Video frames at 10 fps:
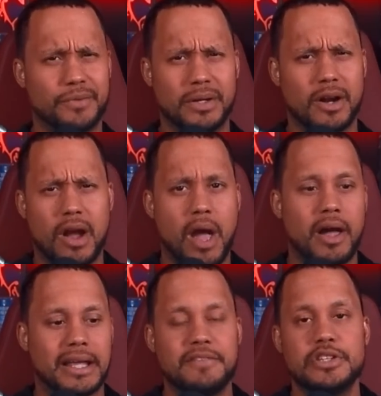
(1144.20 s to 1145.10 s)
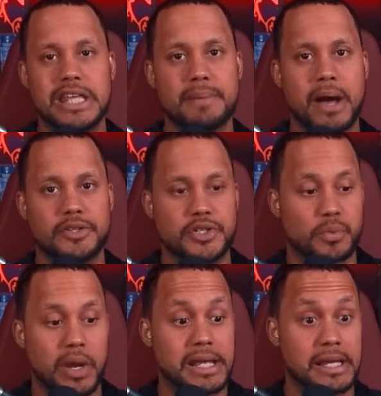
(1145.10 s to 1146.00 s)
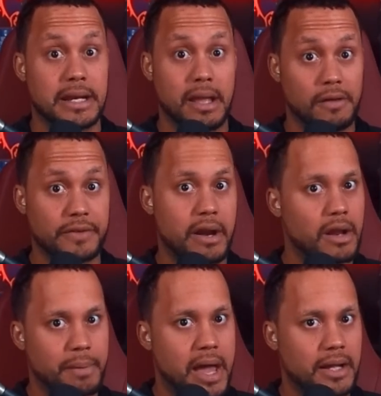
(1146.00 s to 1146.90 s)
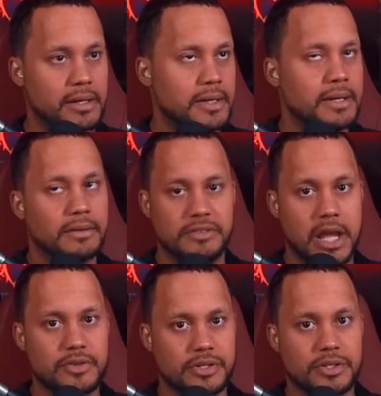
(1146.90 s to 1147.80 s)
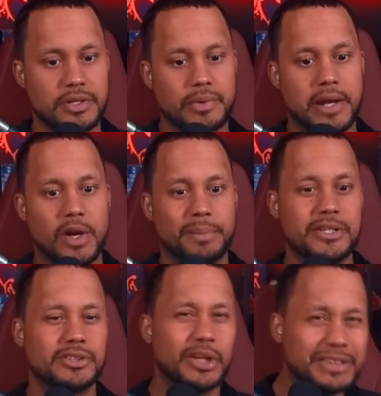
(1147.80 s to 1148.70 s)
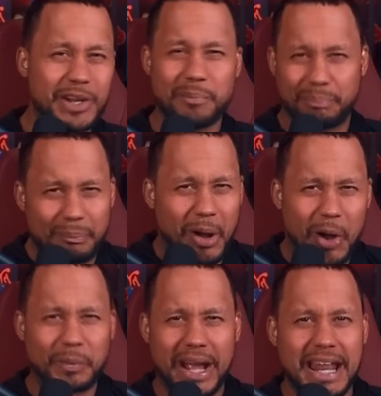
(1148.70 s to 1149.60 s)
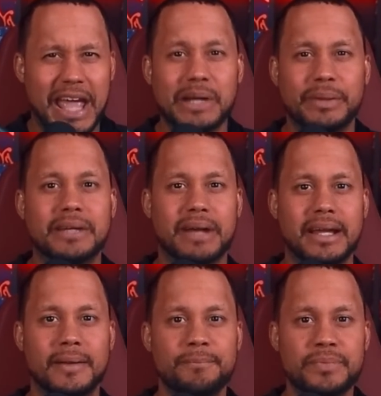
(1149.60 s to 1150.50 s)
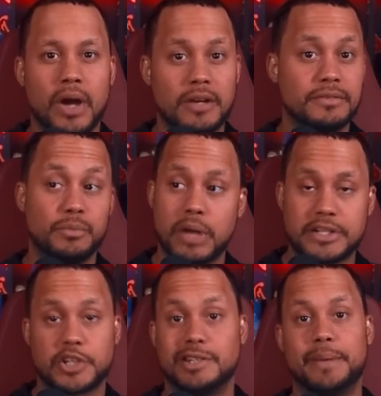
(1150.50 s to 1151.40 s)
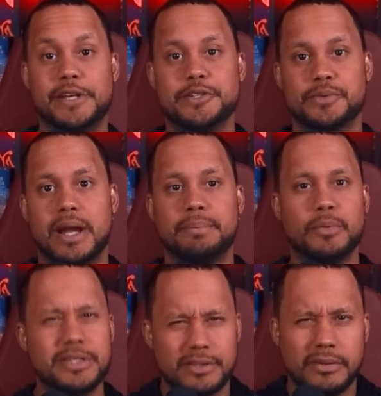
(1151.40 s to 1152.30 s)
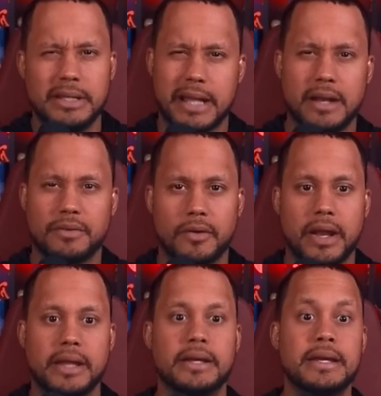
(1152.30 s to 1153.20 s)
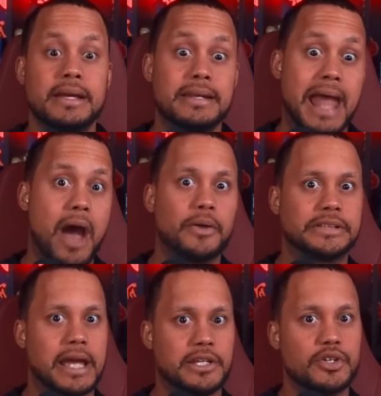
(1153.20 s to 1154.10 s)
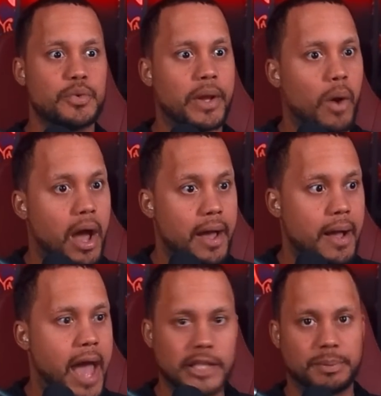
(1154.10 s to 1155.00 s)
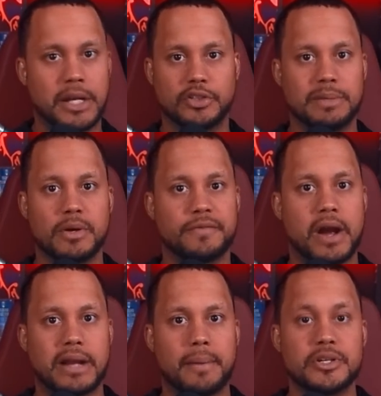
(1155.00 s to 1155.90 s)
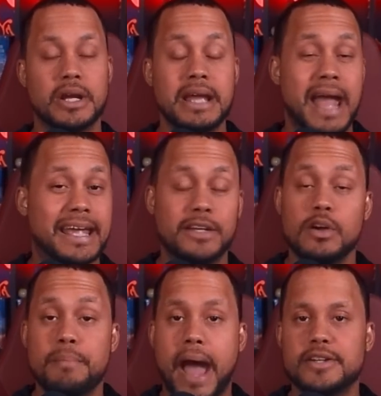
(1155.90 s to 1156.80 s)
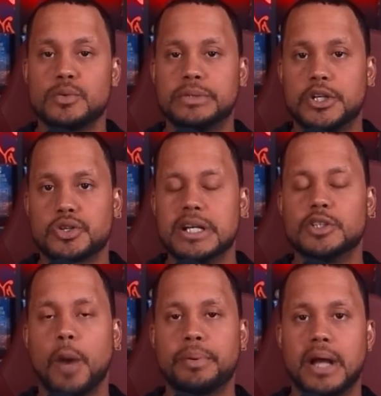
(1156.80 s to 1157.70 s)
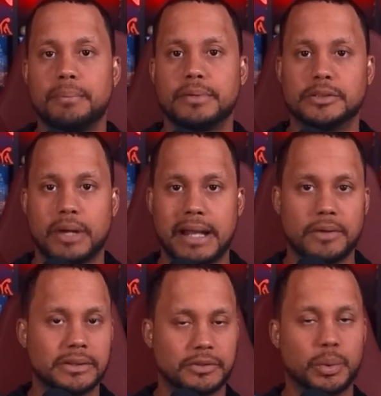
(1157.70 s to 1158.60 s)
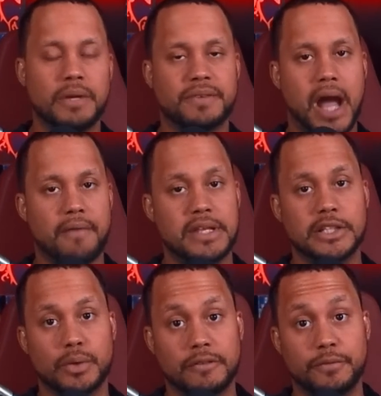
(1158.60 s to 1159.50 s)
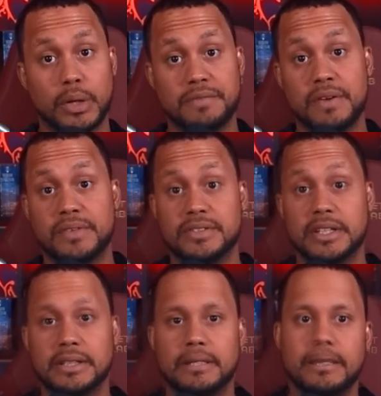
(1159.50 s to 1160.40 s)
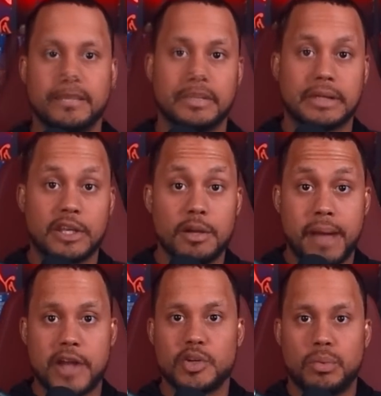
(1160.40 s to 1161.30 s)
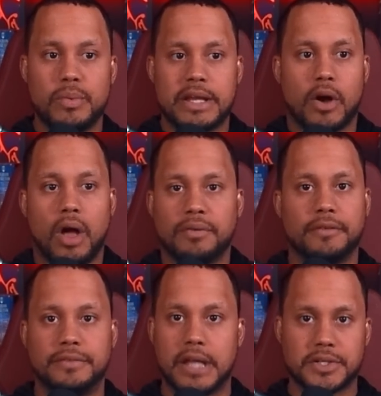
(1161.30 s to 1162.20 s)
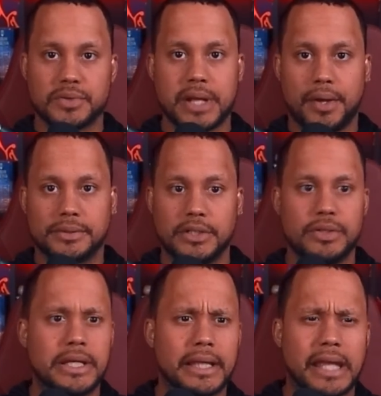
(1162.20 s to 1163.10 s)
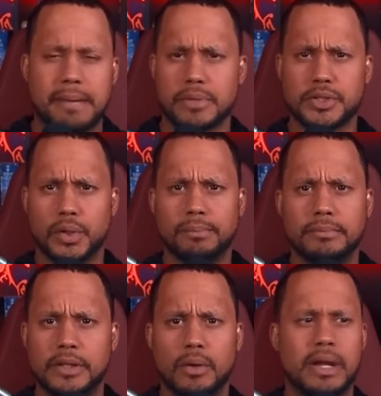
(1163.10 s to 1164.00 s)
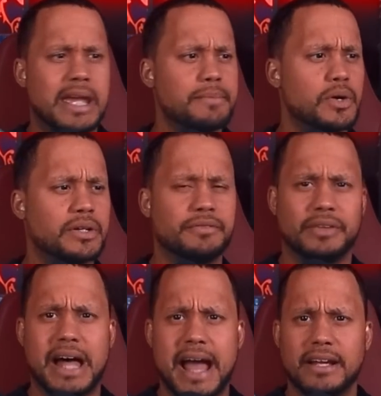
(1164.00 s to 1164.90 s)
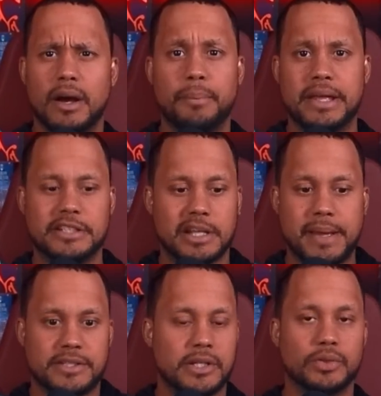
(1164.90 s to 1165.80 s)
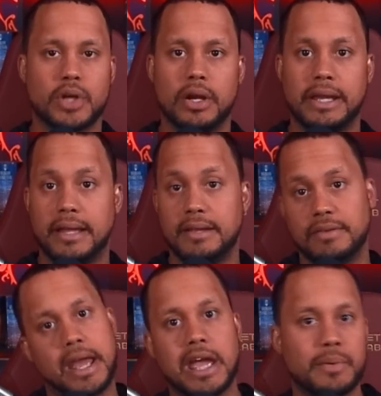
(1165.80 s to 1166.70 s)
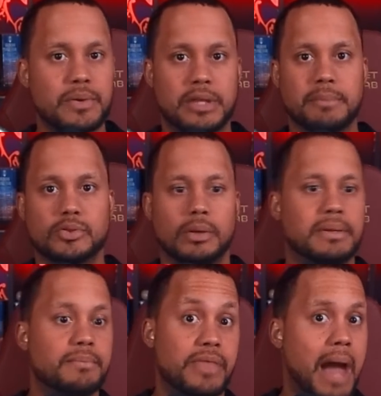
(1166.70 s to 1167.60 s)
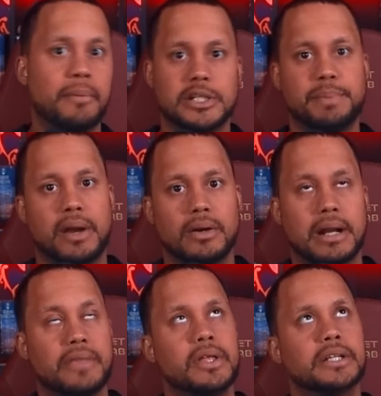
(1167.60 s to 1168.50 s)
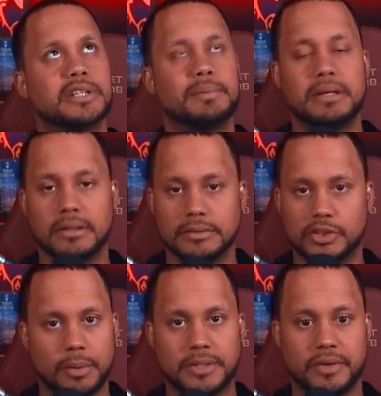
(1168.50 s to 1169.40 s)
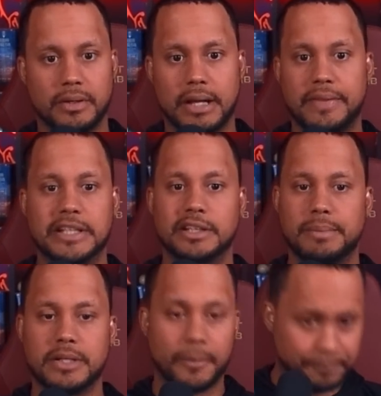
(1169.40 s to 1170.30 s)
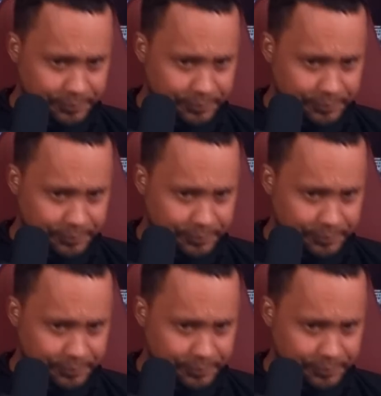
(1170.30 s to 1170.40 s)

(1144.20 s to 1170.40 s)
Like if you think about just running in and Hellfiring it back, dangerous to do, I know. But you still did all right AoE, right? We're not touching the mages, right? But we still did kind of all right. Now it's like you're doing exponentially more fire damage. And can you imagine when the trees open up, because right now it's level 25, then it's going 40, 50, 60. Can you imagine when we get all of our Destro talents and you can get like Ember Storm, Emo can flag, it's going to make single target and even AoE with the Ember Storm that much better. And I think it's going to be so much fun. I think it's going to be dope.